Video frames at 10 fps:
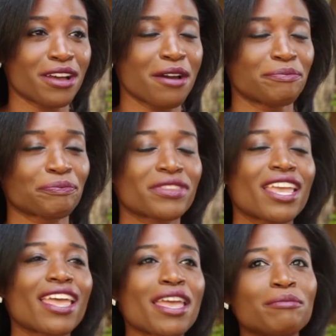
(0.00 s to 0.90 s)

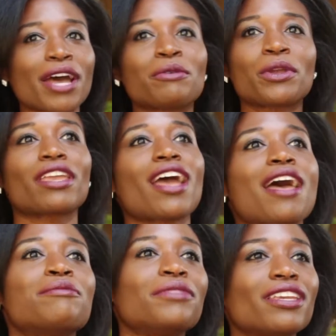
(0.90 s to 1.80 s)
and by we
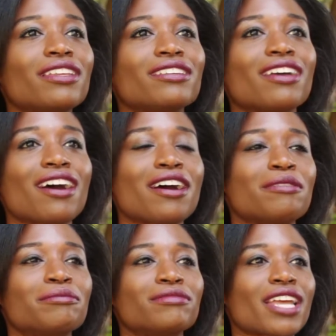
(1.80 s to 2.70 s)
I mean
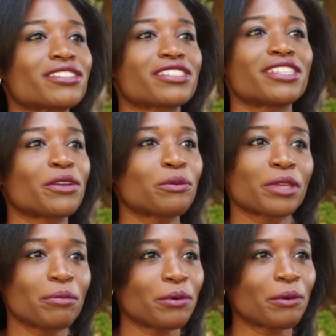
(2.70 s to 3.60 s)
not just single
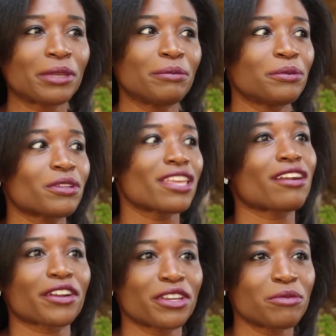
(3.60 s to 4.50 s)
people, people in
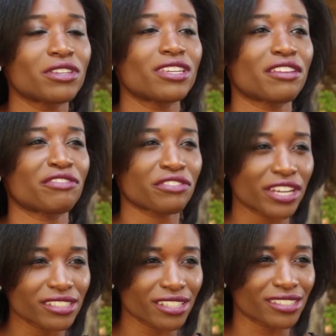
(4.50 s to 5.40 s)
our community,
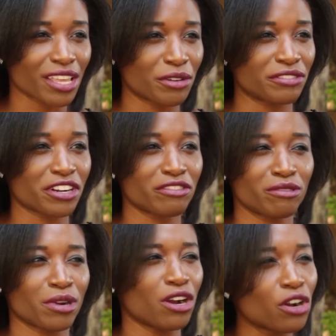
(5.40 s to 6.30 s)
phrases that we've heard from
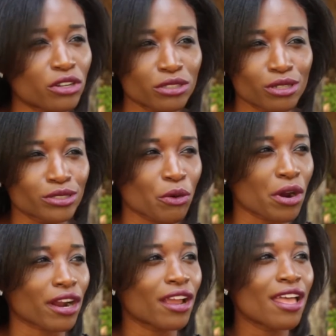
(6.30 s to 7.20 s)
our uncles or
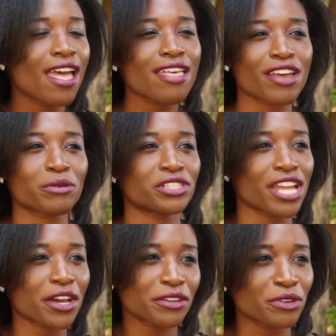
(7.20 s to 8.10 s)
that were
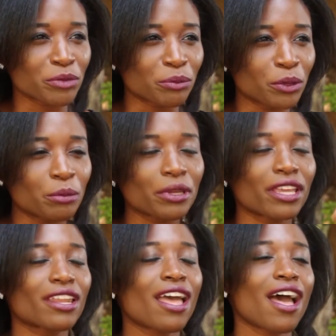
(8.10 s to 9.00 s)
shouted from the pulpit,
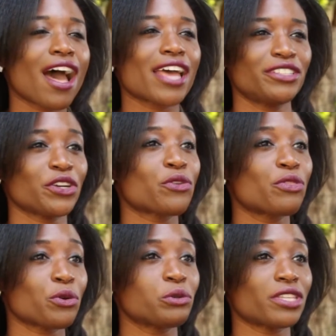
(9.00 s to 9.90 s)
I turned
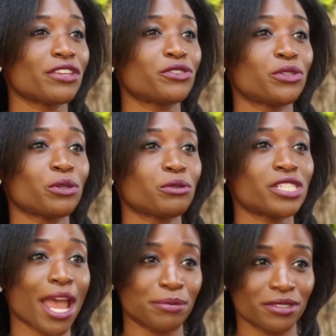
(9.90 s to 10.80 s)
those into
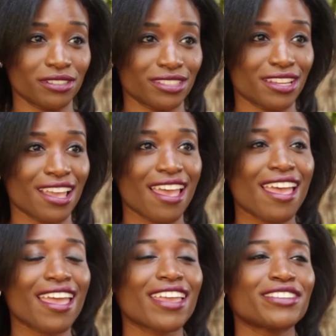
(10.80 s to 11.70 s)
chapters.
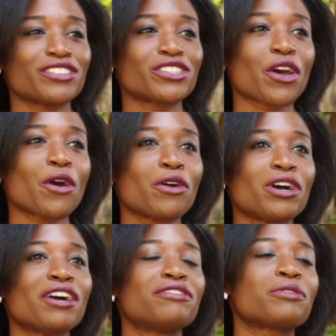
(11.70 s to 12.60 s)
And so,
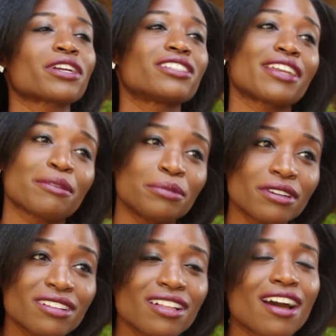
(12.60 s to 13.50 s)
for example,
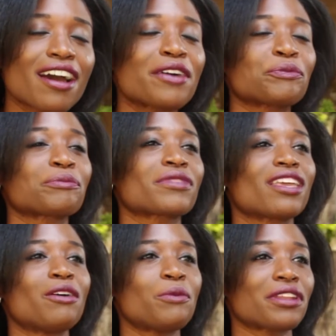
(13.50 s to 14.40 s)

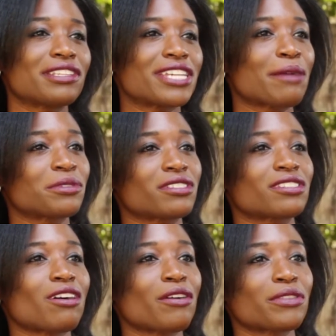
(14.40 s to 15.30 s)
one of the chapters is
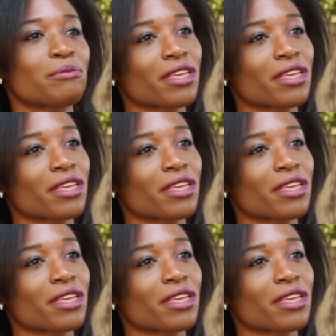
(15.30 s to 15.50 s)
called the